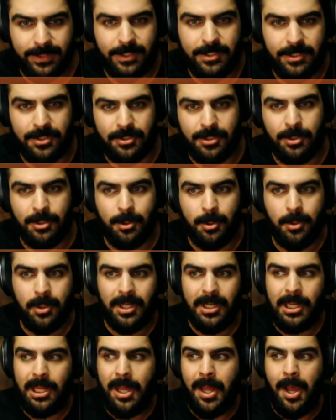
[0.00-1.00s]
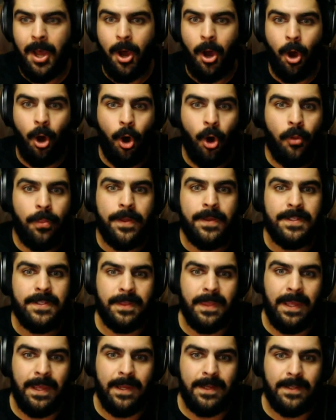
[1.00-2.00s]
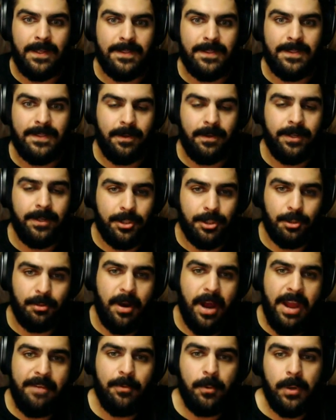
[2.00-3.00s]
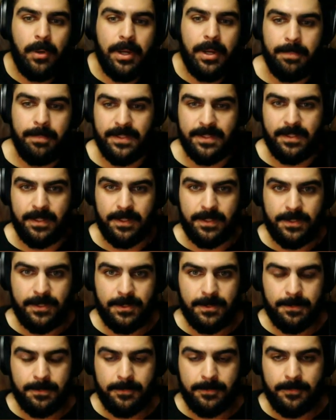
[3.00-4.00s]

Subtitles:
They just do all these things that are going to drive away business.